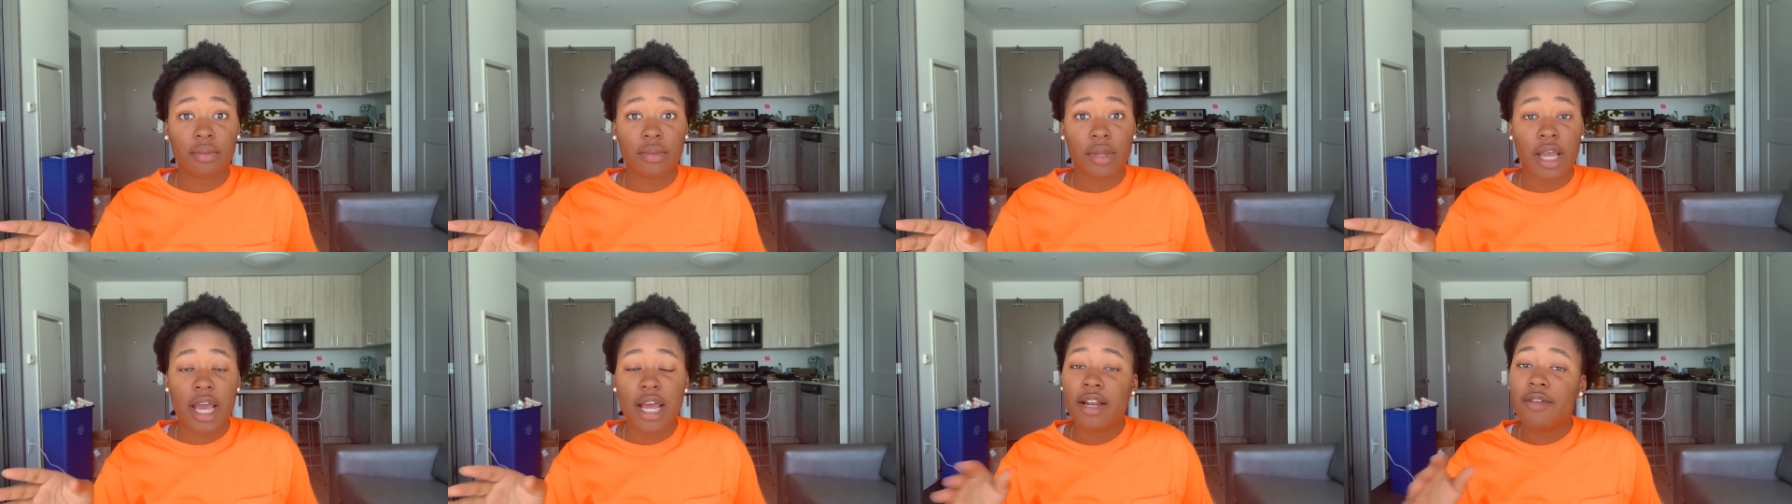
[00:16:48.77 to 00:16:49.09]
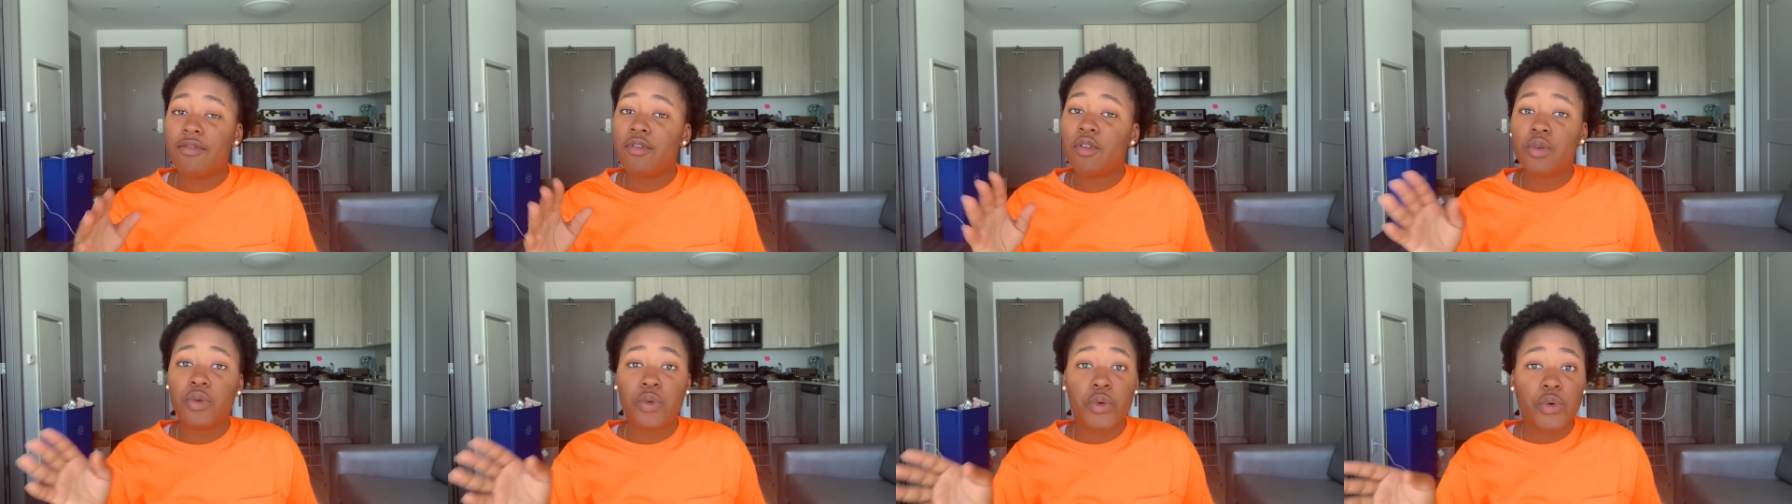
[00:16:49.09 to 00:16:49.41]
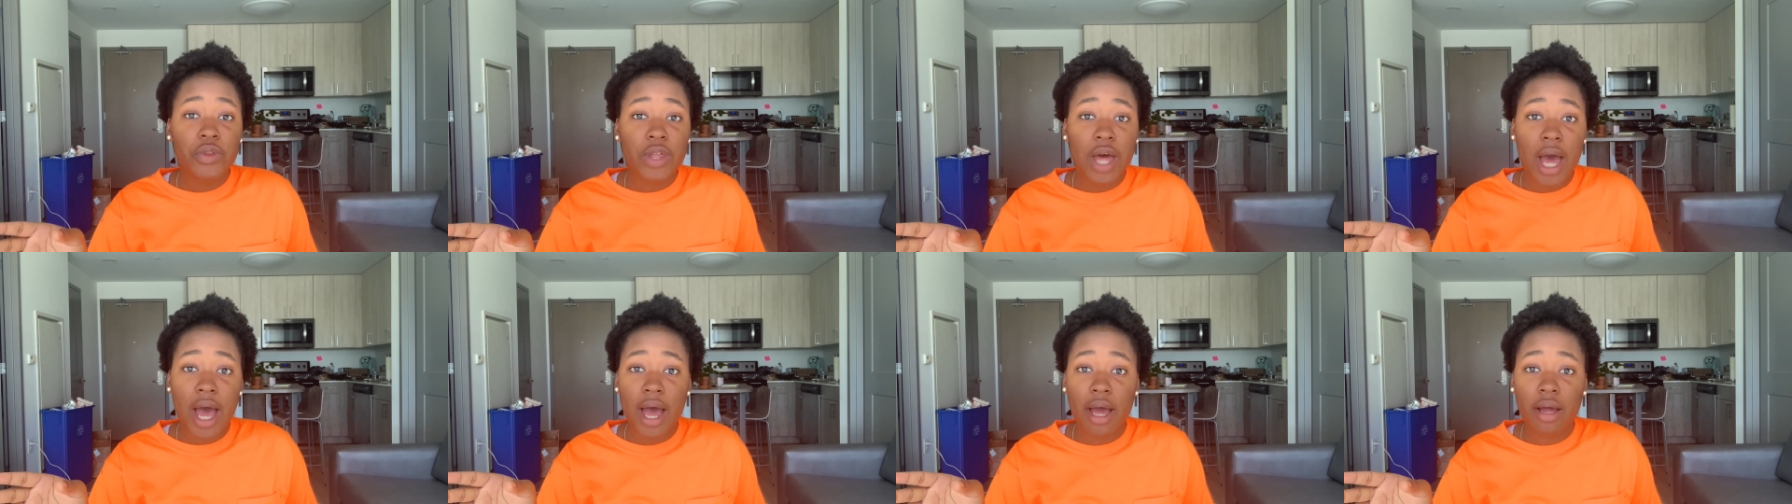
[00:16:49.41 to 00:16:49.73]
And if you do
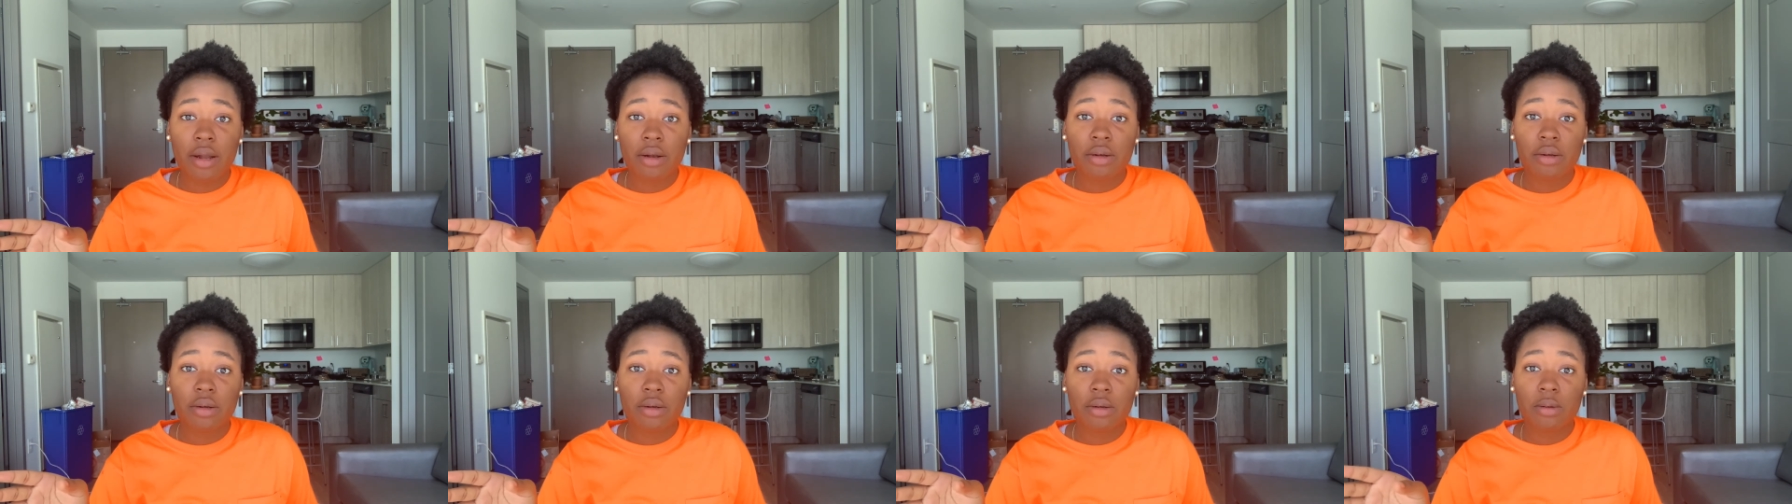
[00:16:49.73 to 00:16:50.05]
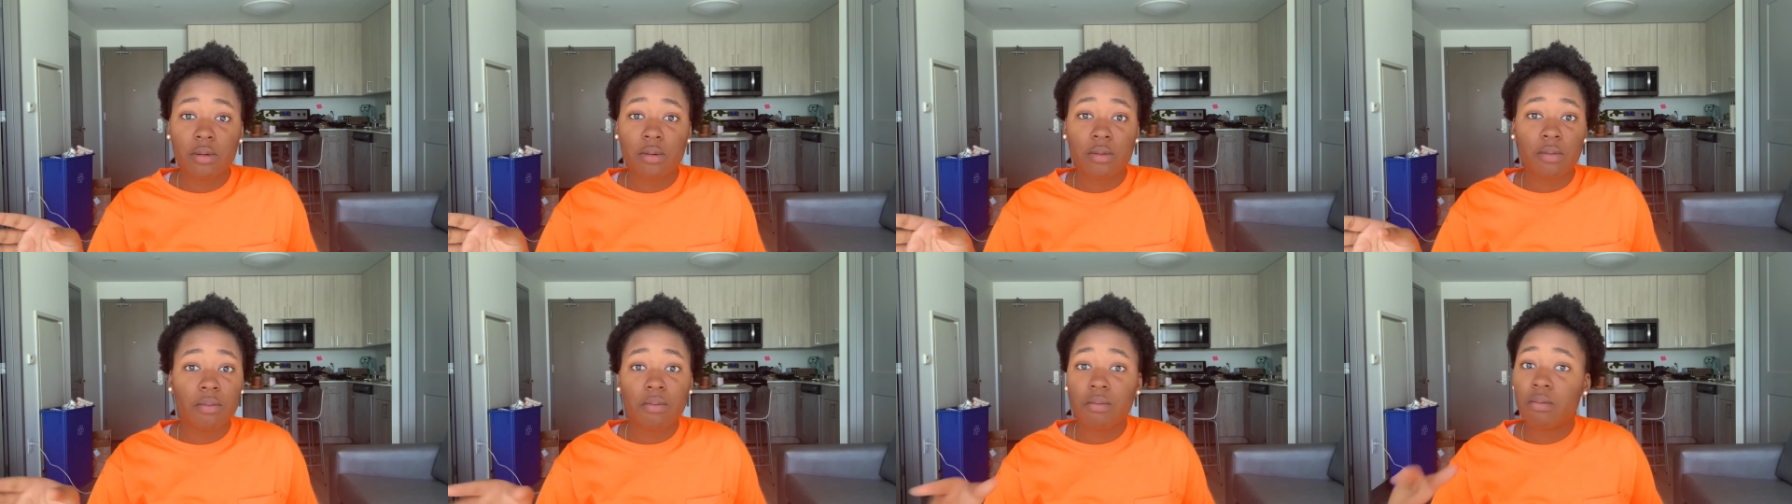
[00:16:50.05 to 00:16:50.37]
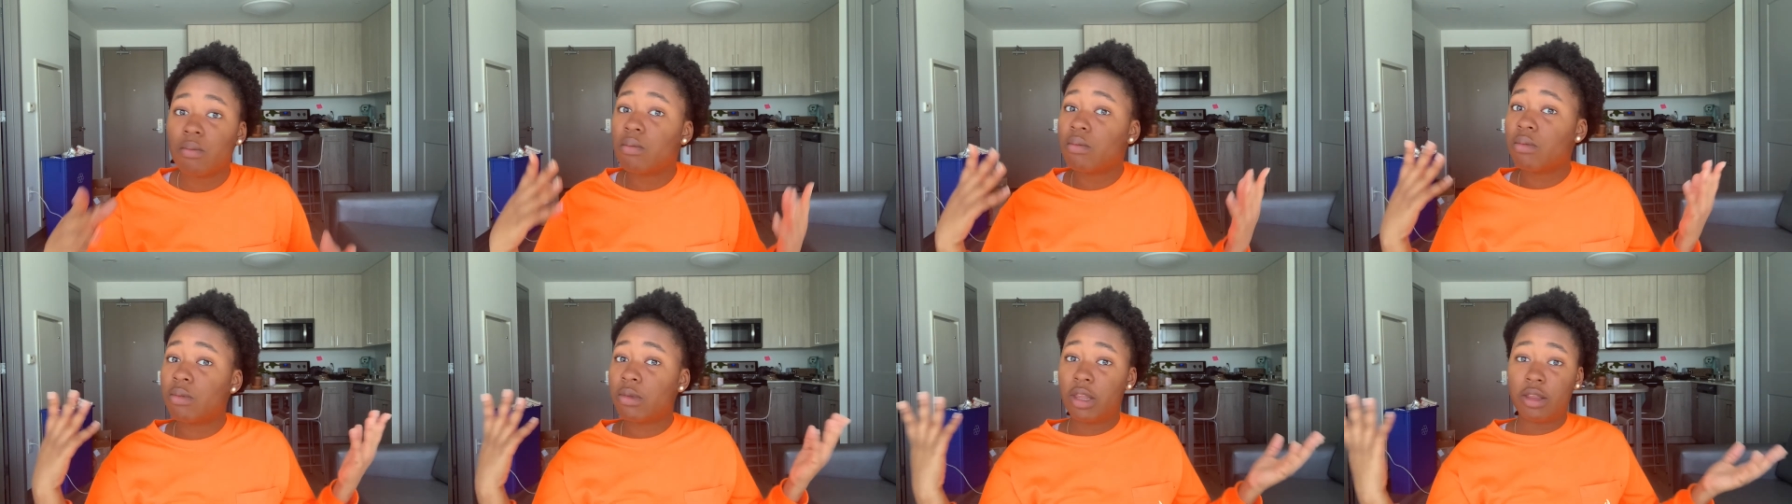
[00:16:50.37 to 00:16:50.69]
that,
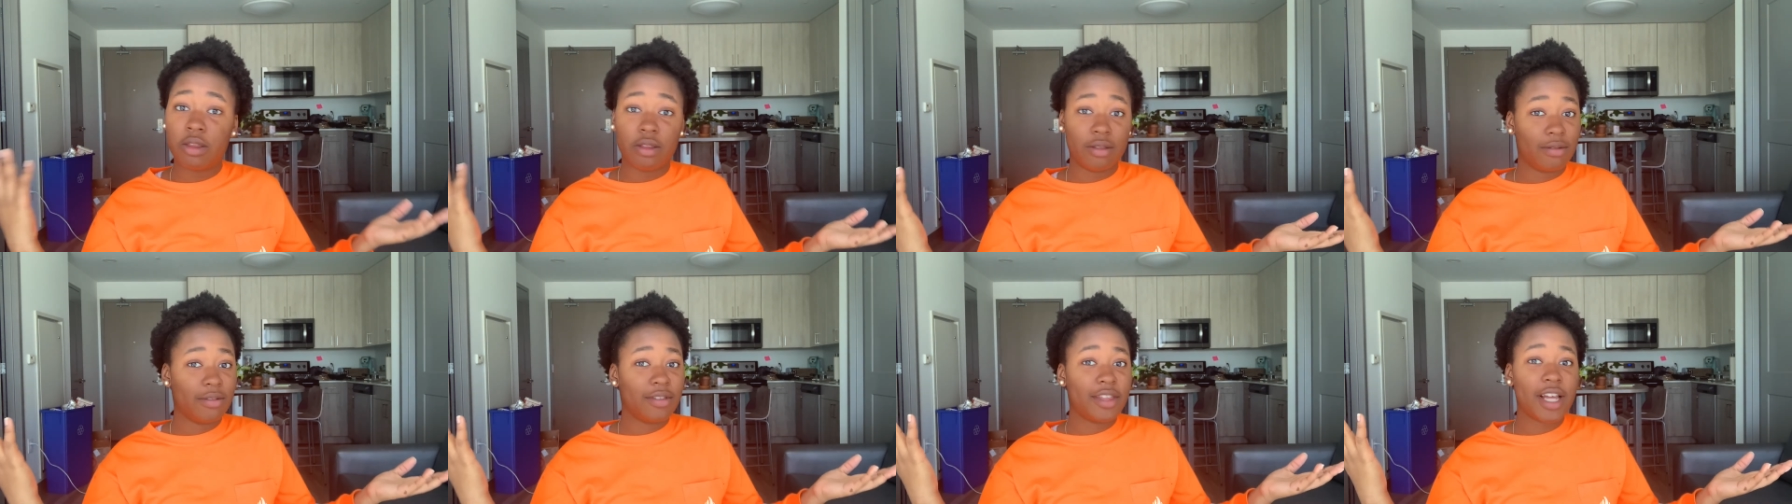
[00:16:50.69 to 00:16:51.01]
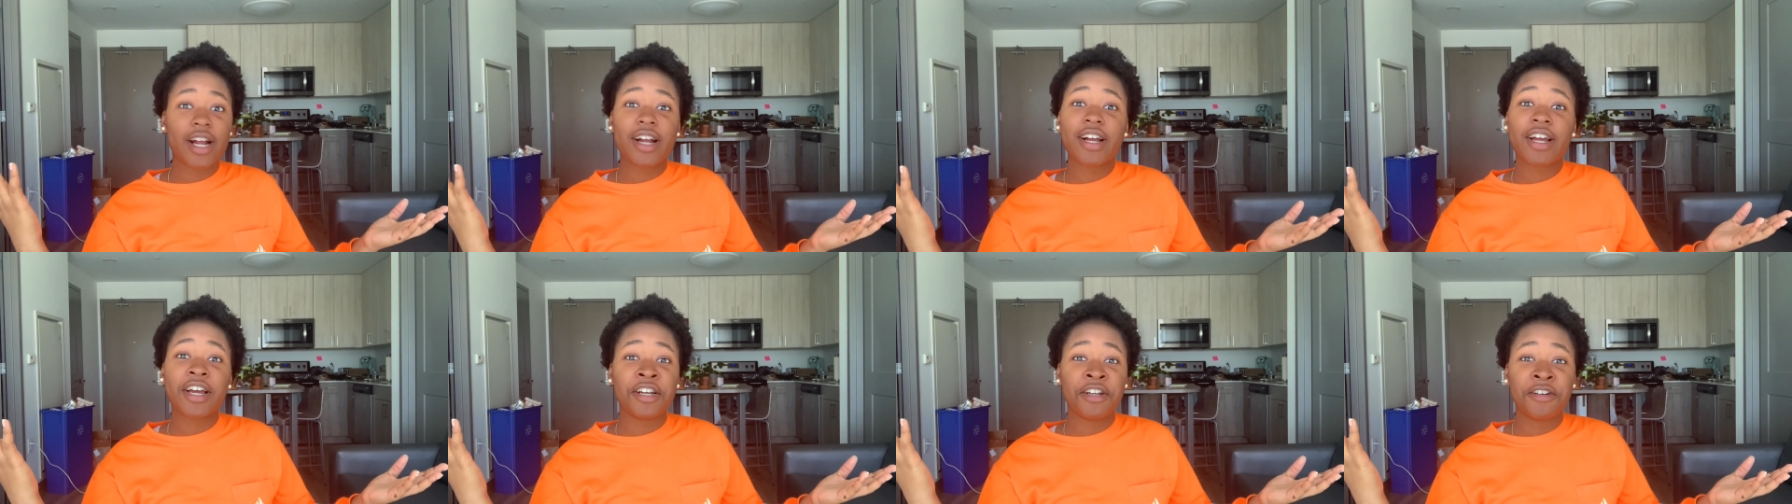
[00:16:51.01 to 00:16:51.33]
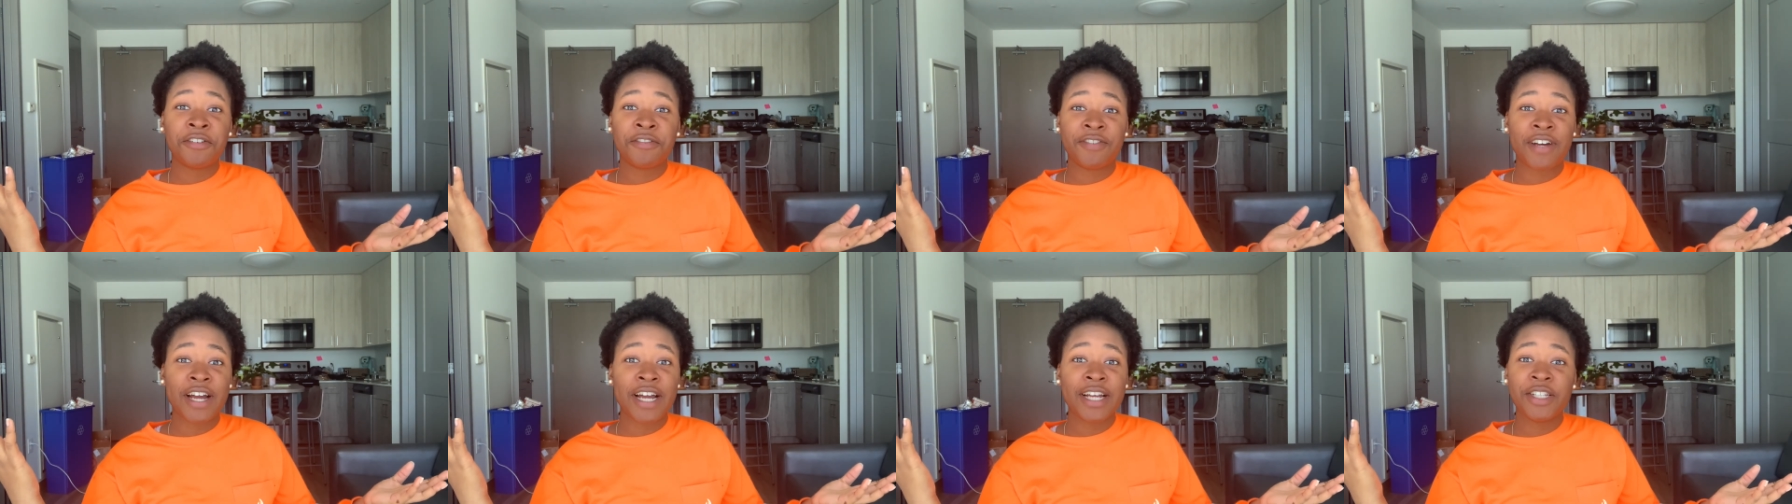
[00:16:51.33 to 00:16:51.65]
they're
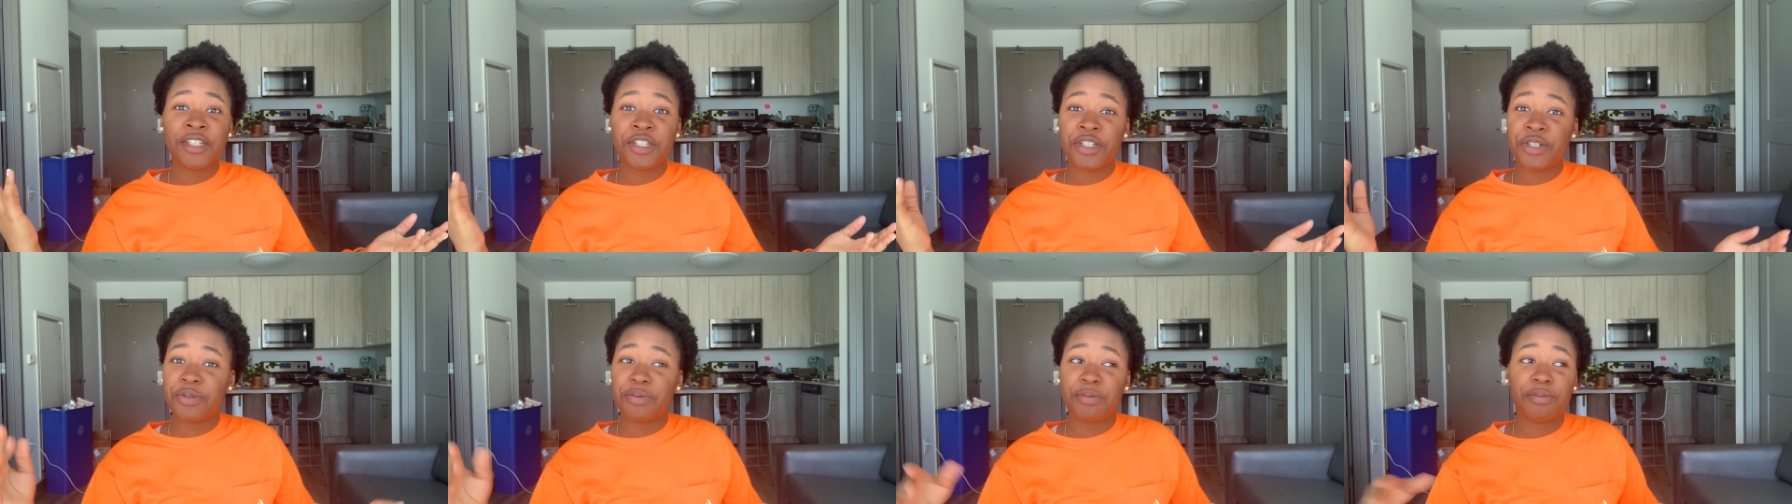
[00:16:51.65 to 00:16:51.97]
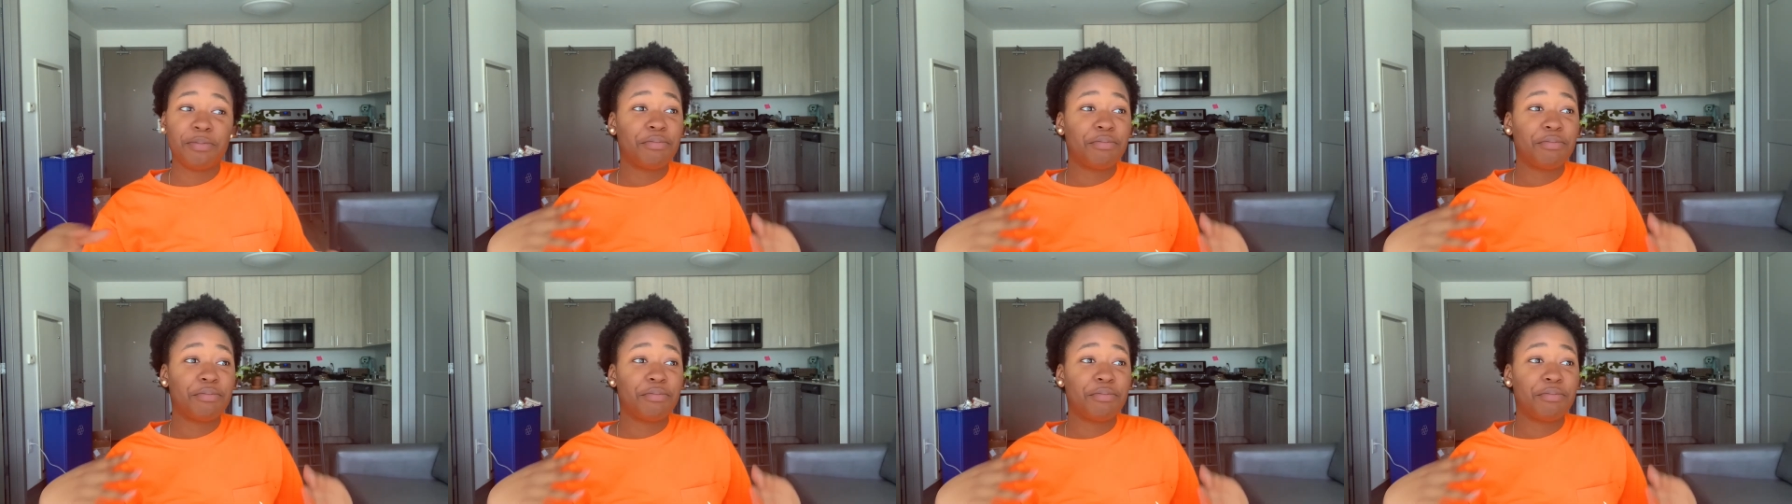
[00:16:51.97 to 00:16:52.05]
gonna find you.